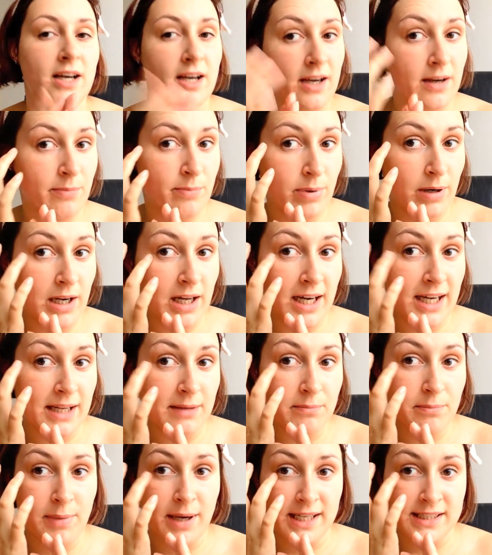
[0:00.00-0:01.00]
Apply
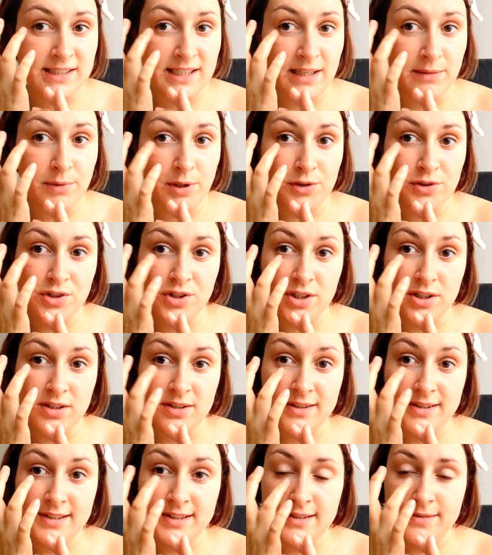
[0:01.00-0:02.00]
in patting
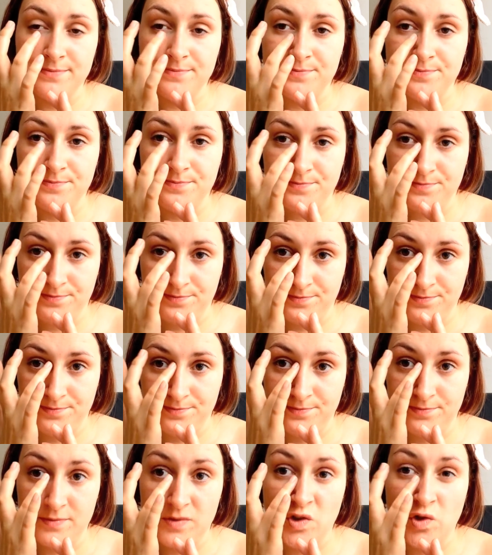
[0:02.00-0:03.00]
motions.
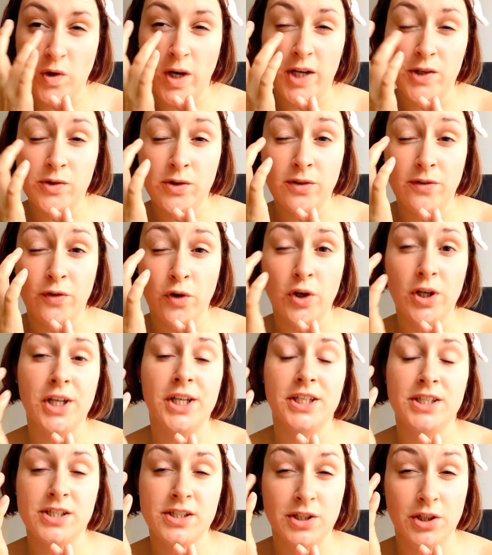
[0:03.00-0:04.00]
Try to
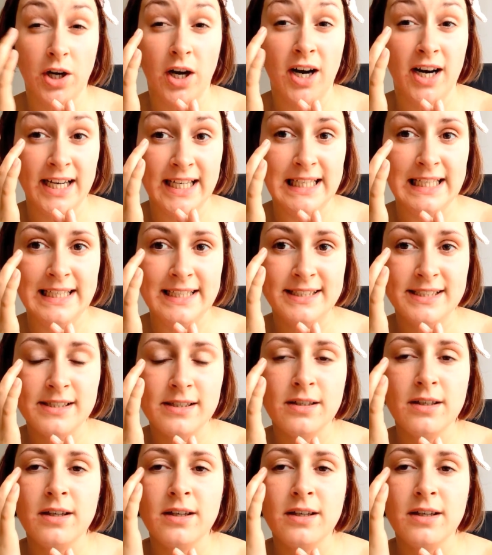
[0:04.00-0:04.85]
avoid your eyelid,